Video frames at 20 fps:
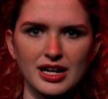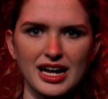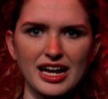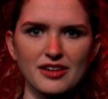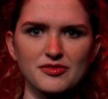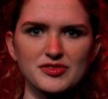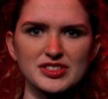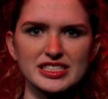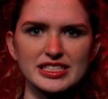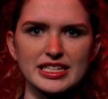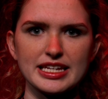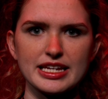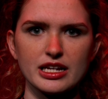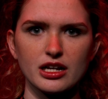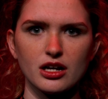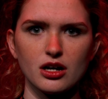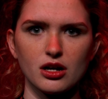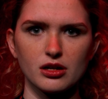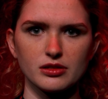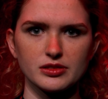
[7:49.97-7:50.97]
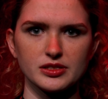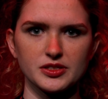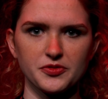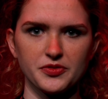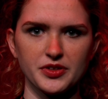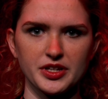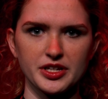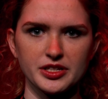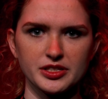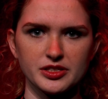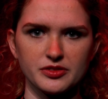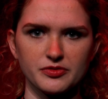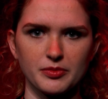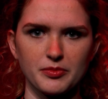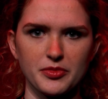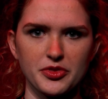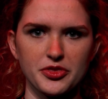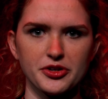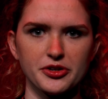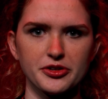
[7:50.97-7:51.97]
I've seen God's face
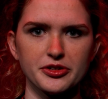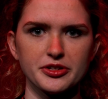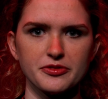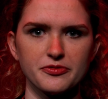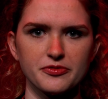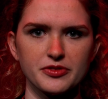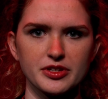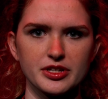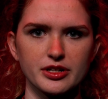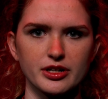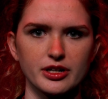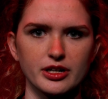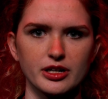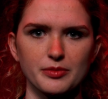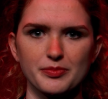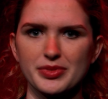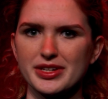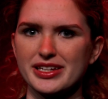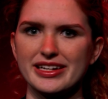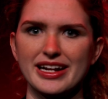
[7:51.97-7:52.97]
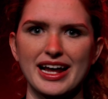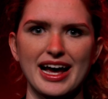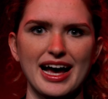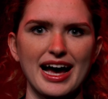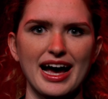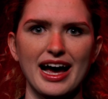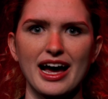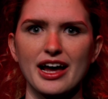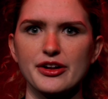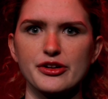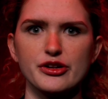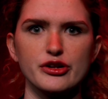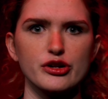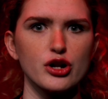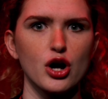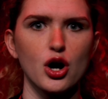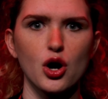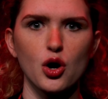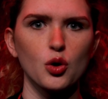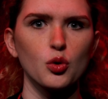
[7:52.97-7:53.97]
from 30 feet up, and I
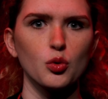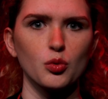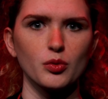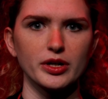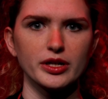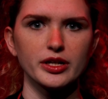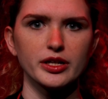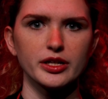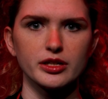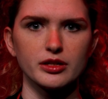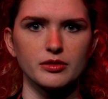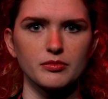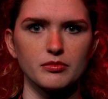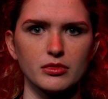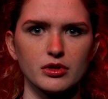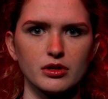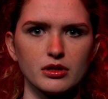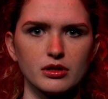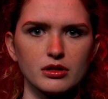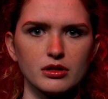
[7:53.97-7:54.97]
know him.